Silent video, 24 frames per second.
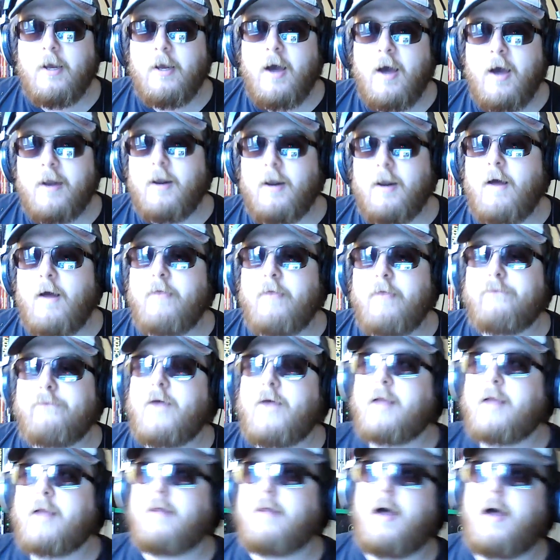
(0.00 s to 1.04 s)
And I like the
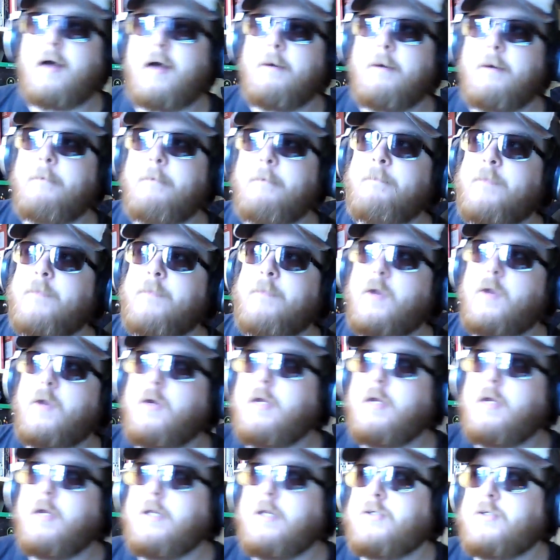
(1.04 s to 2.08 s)
fact that
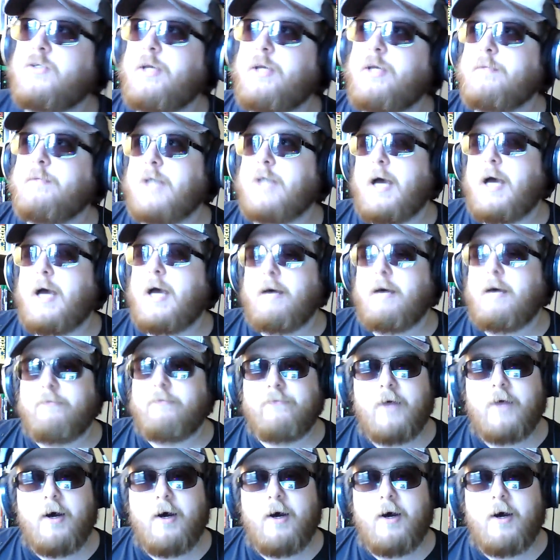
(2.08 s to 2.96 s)
it seemed to have